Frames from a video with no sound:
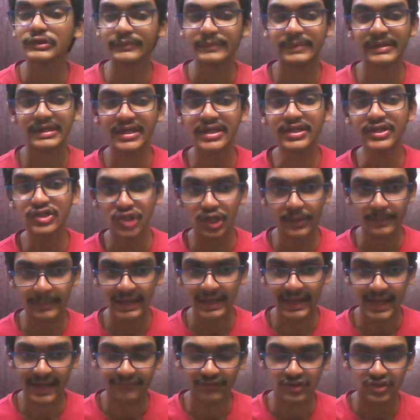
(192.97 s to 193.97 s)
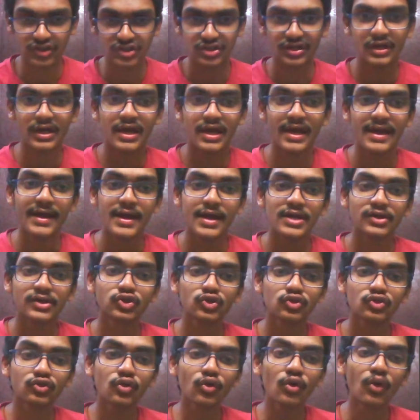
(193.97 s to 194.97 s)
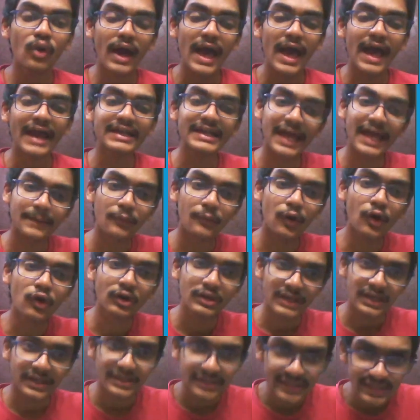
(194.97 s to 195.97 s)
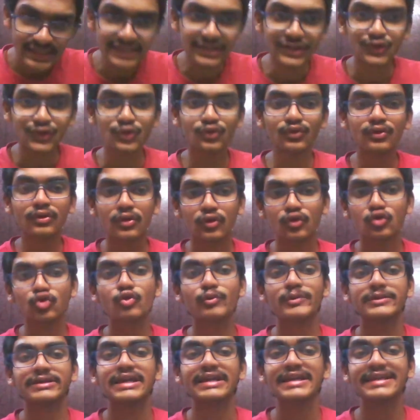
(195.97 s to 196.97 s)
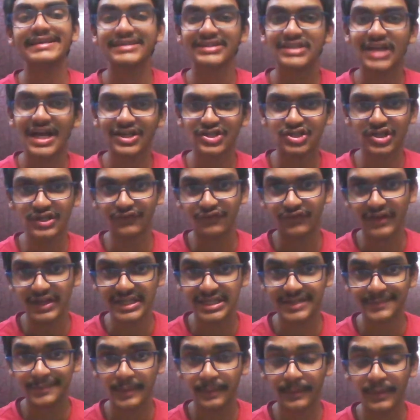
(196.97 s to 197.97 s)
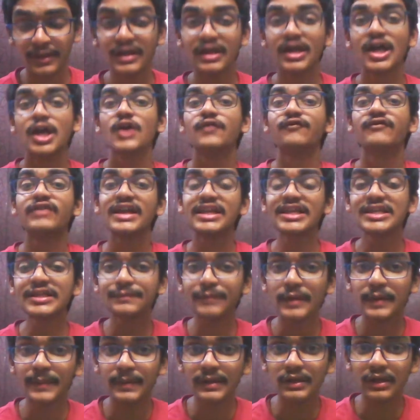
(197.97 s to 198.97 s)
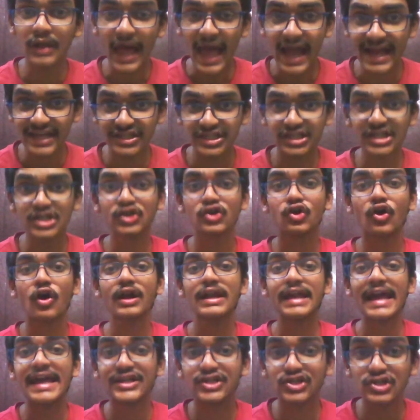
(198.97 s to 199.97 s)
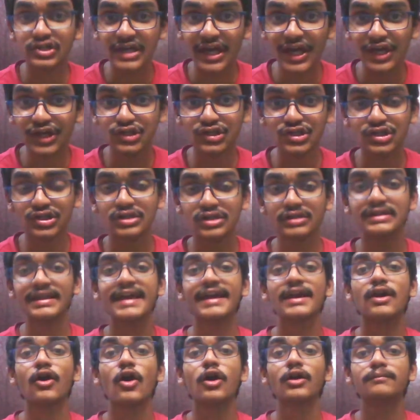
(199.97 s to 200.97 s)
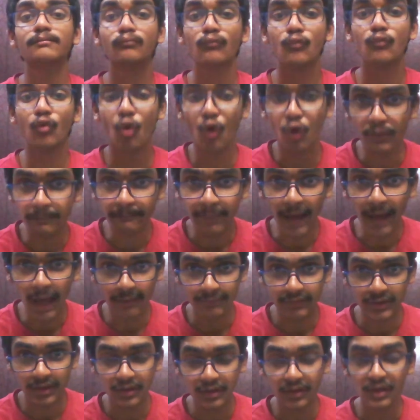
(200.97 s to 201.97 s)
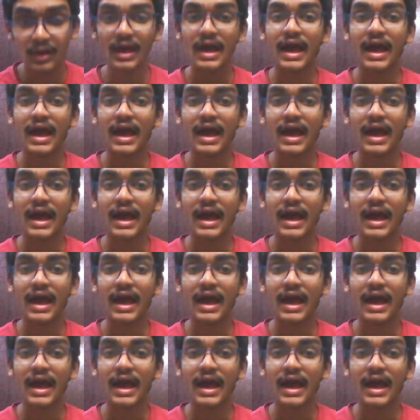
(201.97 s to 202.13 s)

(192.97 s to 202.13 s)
speaking German language. So, and among these two groups, that is Dutch and French people actually got education, they got more power